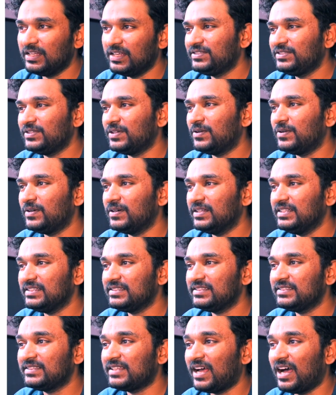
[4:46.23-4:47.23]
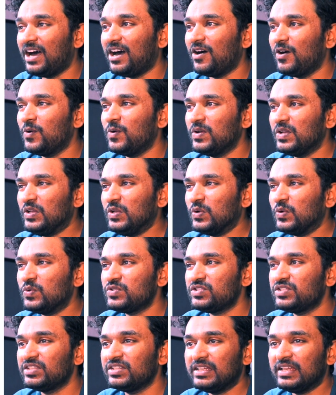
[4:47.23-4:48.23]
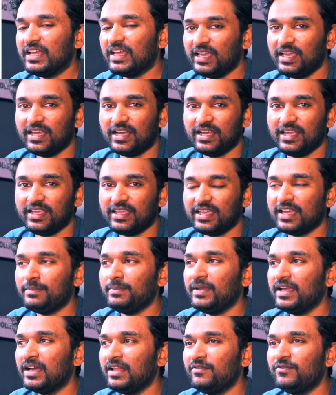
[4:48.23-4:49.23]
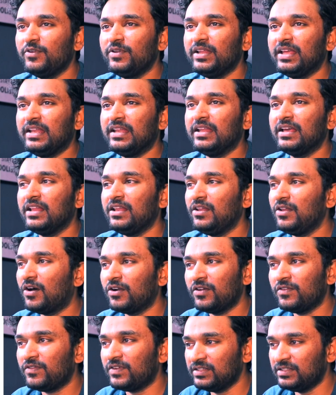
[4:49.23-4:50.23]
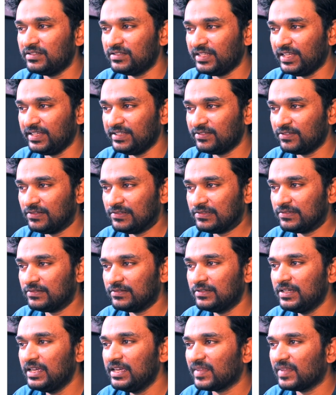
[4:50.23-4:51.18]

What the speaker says: So this is how Notion AI can be helpful in a lot of other things also.